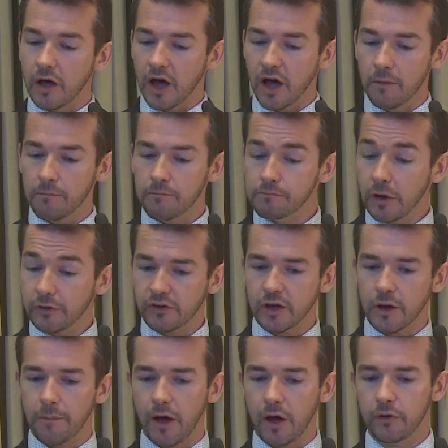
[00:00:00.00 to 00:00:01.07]
mostly
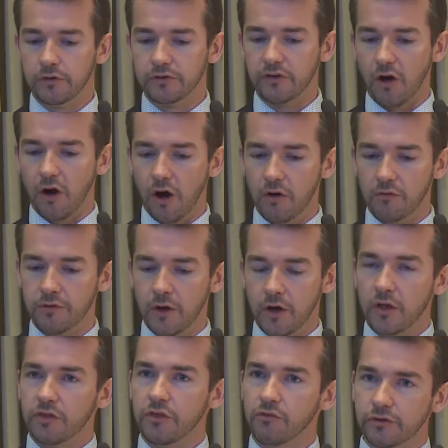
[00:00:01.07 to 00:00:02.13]
composed of
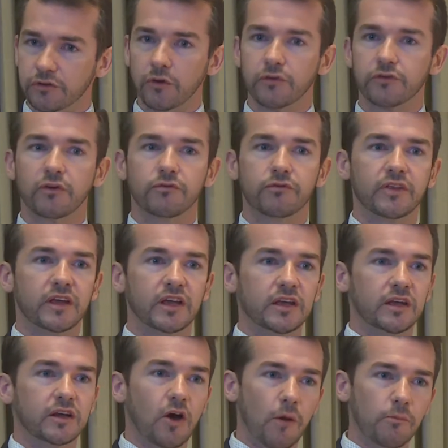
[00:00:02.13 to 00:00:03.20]
the results of
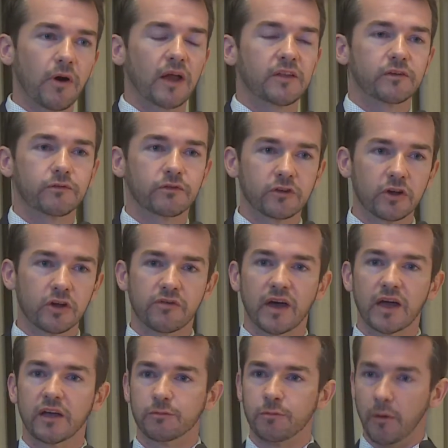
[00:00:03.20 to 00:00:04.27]
the comprehensive
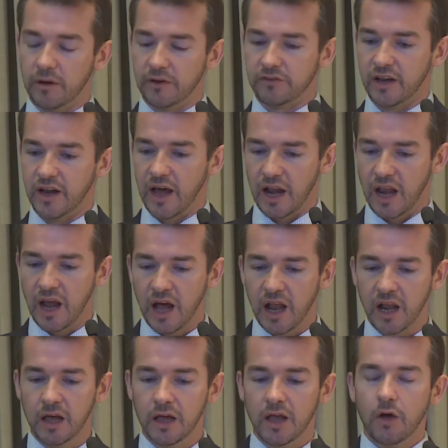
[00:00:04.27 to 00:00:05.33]
survey as published in
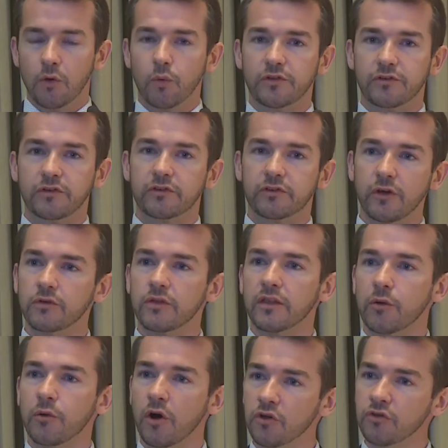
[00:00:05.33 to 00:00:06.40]
Atlal, which showed that
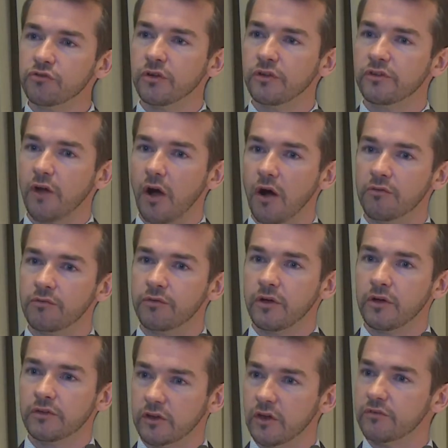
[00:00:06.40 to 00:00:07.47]
there were hundreds of
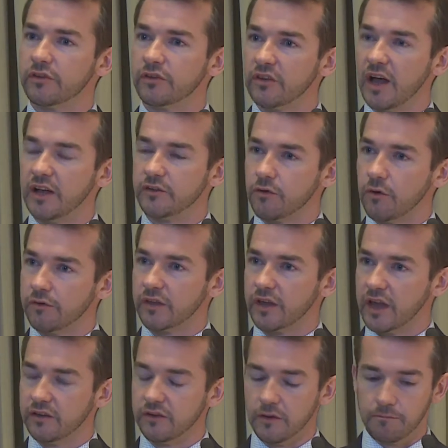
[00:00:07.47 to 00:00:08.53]
surface sites across the
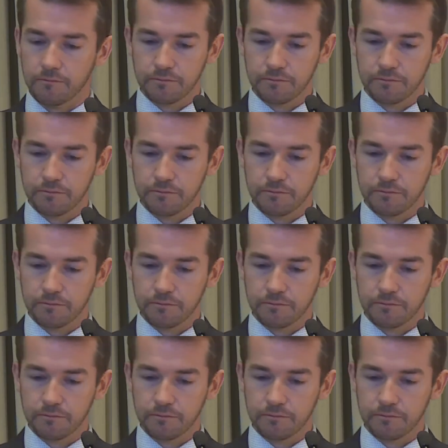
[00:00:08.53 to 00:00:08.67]
kingdom.